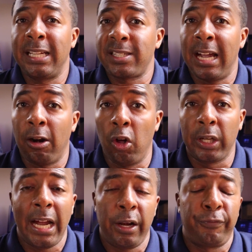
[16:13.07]
that's got
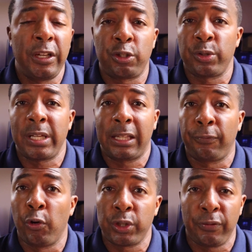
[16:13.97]
all the kind of features like
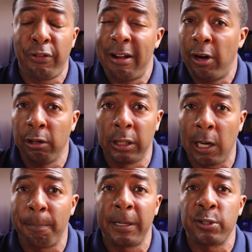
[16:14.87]
the Fortune 500
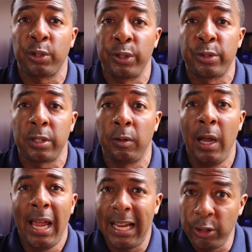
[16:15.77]
companies are used
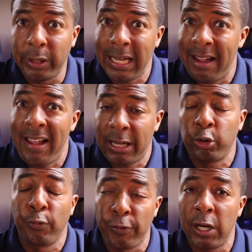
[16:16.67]
to, and you can have
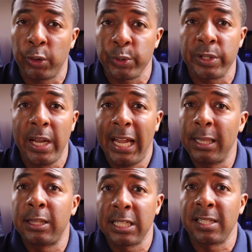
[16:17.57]
actual phones
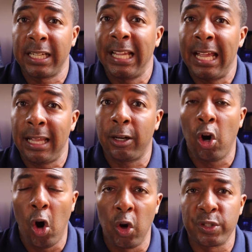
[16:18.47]
and things like that, like
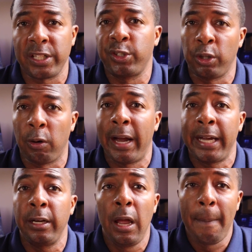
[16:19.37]
call center
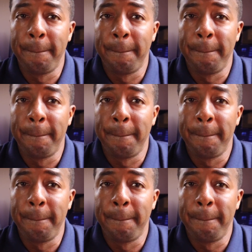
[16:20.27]
grade,